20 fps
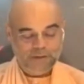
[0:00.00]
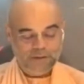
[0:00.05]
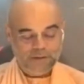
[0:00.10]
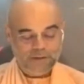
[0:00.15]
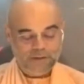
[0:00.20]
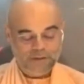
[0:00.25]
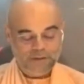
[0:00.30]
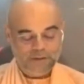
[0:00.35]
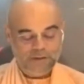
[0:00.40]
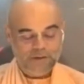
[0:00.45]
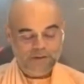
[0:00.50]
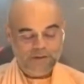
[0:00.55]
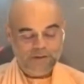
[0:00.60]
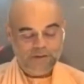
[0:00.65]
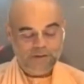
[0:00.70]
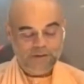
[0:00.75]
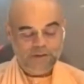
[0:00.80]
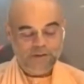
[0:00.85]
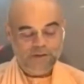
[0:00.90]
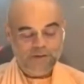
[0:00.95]

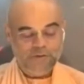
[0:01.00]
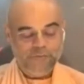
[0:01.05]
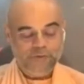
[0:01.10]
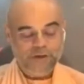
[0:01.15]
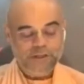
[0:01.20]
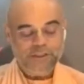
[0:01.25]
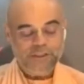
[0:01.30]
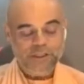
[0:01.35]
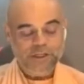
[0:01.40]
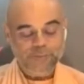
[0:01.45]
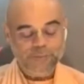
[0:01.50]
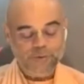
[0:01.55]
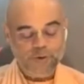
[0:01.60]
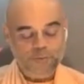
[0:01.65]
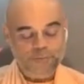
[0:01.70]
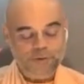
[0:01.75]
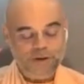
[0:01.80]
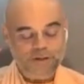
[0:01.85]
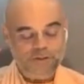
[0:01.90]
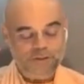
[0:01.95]
When Srila
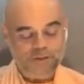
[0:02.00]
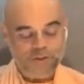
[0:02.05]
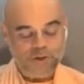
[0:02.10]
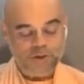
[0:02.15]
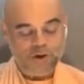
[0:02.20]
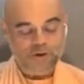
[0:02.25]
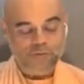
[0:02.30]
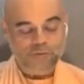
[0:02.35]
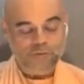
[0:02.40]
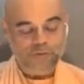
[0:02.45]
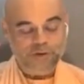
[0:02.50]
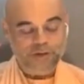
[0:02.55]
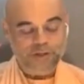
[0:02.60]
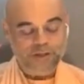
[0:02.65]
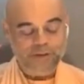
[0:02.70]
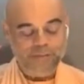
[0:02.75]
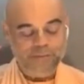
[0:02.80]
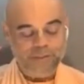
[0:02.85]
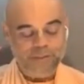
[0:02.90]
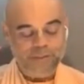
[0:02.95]
Prabhupada saw for
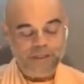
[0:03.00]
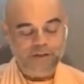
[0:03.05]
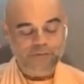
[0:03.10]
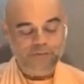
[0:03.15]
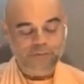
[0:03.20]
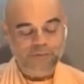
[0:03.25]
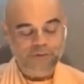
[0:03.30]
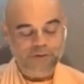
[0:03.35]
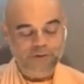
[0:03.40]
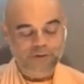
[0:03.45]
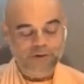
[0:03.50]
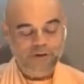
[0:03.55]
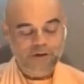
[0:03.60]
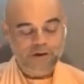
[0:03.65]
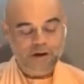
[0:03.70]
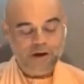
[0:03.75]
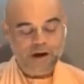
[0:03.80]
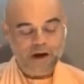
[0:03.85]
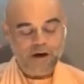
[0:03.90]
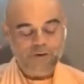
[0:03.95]
himself
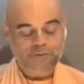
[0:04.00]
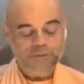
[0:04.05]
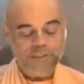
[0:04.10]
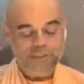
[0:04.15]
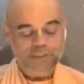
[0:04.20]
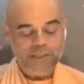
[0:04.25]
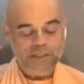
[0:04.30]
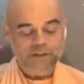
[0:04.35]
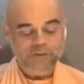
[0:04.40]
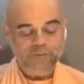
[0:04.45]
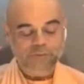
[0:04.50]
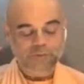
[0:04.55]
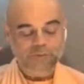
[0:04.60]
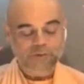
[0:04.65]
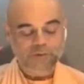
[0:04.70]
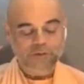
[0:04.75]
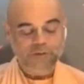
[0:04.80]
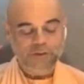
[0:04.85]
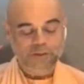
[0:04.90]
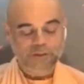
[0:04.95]
how
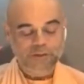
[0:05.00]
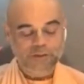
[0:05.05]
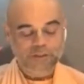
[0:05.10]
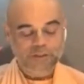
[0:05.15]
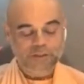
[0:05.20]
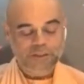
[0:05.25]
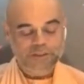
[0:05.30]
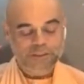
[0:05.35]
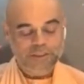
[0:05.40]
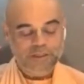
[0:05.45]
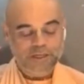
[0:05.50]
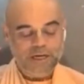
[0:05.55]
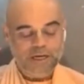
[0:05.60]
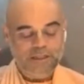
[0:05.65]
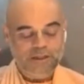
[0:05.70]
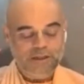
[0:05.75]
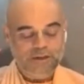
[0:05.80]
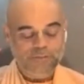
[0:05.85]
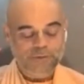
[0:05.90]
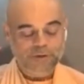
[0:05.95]
skillful Sri
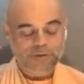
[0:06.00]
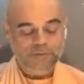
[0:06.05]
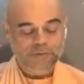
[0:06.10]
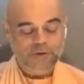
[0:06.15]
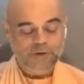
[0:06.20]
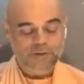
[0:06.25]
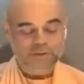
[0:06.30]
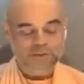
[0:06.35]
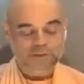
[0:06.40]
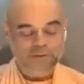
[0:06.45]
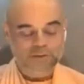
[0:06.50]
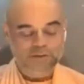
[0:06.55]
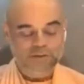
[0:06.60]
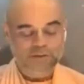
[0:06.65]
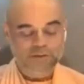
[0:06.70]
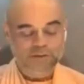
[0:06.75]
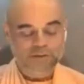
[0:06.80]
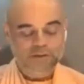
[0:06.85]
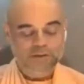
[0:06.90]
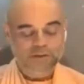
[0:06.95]
Radharaman was
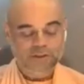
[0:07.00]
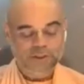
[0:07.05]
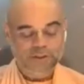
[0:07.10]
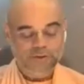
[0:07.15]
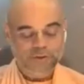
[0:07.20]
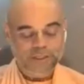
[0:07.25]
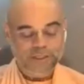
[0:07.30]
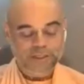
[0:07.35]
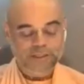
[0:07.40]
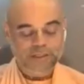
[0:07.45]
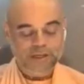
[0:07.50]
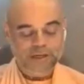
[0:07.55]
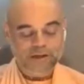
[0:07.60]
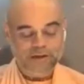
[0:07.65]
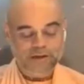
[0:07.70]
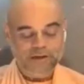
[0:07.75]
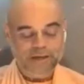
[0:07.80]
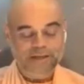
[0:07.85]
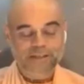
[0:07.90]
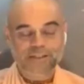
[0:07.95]
during the
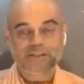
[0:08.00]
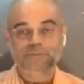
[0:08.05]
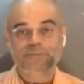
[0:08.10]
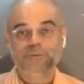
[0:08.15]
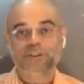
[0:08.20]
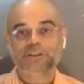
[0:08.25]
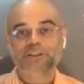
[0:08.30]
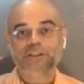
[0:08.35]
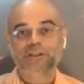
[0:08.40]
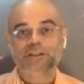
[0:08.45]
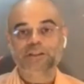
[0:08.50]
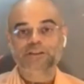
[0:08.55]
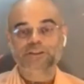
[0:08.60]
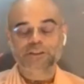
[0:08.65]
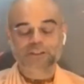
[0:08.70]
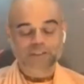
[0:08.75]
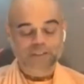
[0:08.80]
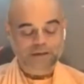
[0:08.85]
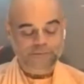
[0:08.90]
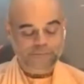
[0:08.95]
exhibition in
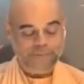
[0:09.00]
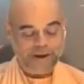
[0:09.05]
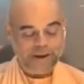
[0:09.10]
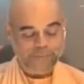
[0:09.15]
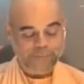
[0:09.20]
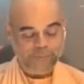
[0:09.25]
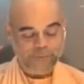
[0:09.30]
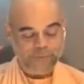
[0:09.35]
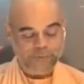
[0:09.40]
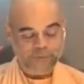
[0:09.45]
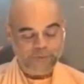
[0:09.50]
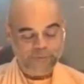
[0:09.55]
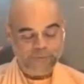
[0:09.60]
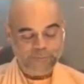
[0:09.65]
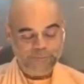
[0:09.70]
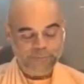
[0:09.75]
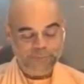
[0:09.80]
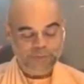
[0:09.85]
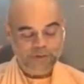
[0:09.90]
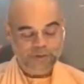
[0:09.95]
Sridham Mayapur,
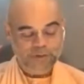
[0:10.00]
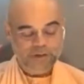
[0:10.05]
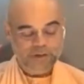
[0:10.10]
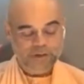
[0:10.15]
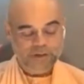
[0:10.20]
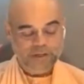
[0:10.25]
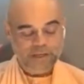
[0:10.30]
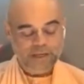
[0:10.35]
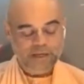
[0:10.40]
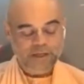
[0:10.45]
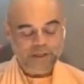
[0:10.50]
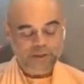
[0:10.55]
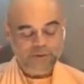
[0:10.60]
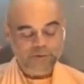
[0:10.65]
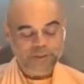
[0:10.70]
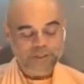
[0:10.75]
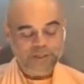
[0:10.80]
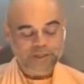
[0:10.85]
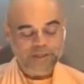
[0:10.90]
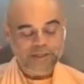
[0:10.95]
he
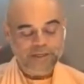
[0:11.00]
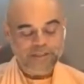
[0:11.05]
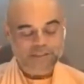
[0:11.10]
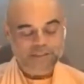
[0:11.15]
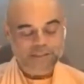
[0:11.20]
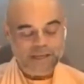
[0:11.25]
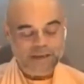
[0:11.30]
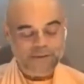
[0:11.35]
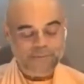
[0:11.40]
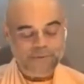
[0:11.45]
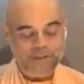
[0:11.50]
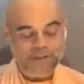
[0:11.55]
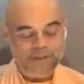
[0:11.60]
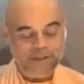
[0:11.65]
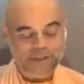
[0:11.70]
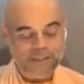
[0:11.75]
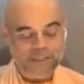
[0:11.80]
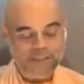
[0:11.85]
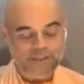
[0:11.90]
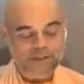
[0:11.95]
included his name in the
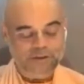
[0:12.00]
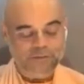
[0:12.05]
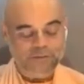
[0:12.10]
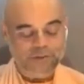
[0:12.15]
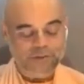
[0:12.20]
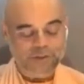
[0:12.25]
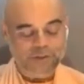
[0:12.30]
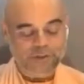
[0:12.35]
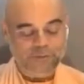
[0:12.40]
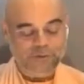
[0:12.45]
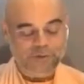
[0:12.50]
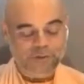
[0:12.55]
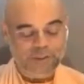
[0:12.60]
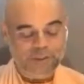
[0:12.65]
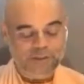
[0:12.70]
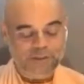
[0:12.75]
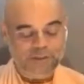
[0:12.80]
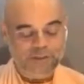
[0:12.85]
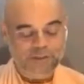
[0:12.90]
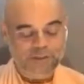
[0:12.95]
list of the
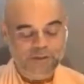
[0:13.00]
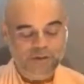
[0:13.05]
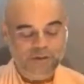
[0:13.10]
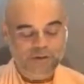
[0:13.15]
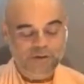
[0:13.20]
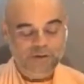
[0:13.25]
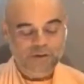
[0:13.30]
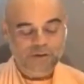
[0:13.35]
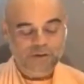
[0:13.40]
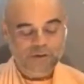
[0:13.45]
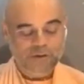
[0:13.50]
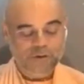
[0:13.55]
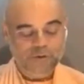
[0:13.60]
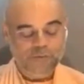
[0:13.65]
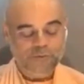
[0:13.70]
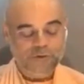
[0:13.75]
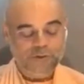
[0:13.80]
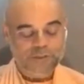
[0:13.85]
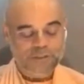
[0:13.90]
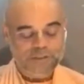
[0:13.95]
devotees who
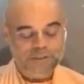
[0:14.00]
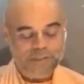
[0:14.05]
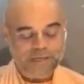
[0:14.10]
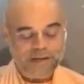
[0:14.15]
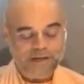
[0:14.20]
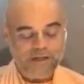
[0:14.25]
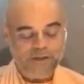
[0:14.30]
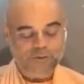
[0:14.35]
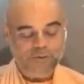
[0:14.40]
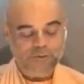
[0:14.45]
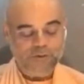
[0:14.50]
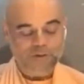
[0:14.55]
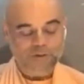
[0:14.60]
would send to